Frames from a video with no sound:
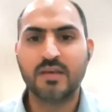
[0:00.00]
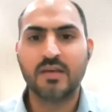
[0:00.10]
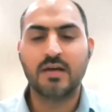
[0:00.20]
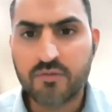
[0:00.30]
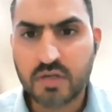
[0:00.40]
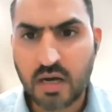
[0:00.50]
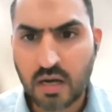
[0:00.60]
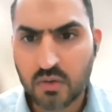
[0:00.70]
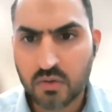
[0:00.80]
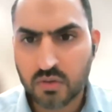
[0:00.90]
yeah. After
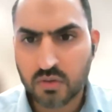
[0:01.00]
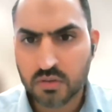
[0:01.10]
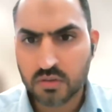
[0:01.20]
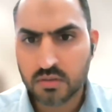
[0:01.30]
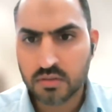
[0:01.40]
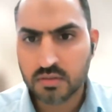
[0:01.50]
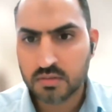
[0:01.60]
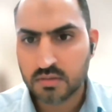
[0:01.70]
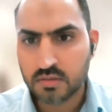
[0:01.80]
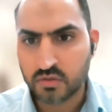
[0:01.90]
how long
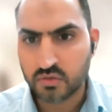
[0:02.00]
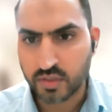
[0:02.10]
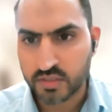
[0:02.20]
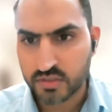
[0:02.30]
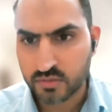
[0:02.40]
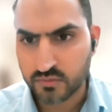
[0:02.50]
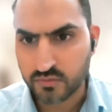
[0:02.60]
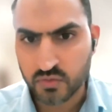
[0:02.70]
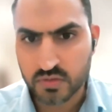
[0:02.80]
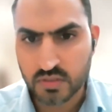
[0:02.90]
duration of
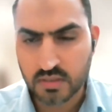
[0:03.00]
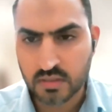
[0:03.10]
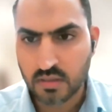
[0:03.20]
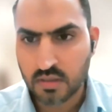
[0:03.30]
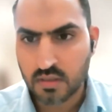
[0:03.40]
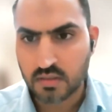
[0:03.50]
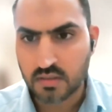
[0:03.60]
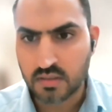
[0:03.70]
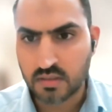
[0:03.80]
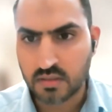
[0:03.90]
using
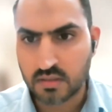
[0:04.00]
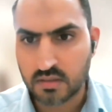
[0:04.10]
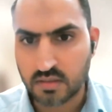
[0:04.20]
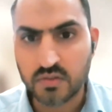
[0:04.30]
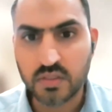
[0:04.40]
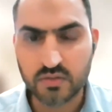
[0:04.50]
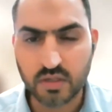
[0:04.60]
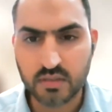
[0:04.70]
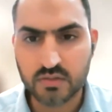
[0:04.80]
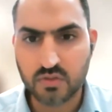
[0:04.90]
the, the three
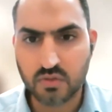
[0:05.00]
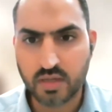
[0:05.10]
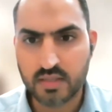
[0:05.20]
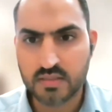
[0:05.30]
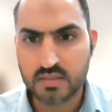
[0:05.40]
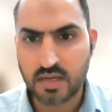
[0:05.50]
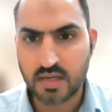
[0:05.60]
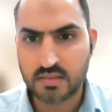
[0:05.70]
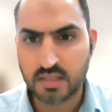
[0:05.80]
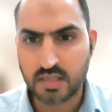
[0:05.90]
drugs, so ACE,
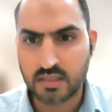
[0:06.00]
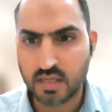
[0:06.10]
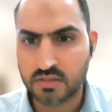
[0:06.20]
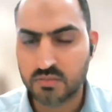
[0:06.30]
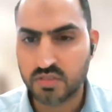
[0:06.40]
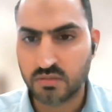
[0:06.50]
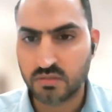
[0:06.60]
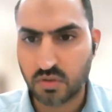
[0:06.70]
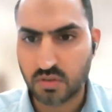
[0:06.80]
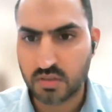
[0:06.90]
thiazide, calcium
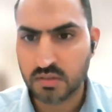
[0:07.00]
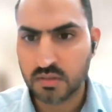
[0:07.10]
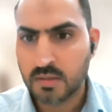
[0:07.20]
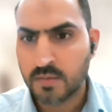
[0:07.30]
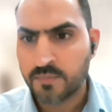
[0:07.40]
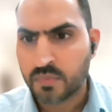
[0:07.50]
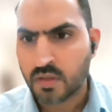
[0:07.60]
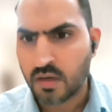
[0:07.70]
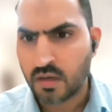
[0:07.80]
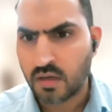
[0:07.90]
channel blocker,
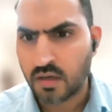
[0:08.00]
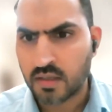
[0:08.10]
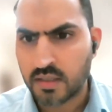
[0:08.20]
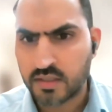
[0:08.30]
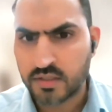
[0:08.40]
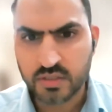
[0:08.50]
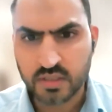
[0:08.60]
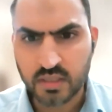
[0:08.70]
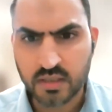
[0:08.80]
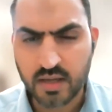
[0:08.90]
uh, a
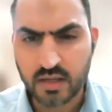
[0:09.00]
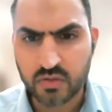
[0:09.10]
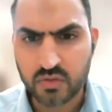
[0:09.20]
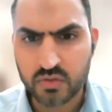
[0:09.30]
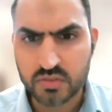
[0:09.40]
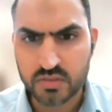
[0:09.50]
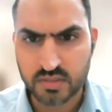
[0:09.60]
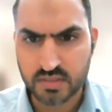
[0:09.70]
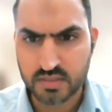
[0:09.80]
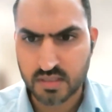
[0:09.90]
clinician can diagnose
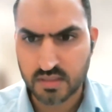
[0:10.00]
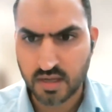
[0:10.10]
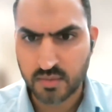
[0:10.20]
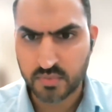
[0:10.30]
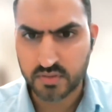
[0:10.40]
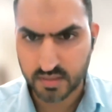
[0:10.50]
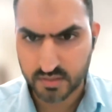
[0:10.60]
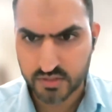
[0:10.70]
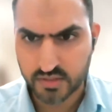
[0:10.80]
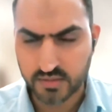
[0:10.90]
resistant
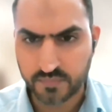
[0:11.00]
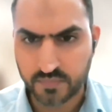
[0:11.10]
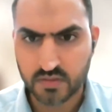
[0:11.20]
hypertension.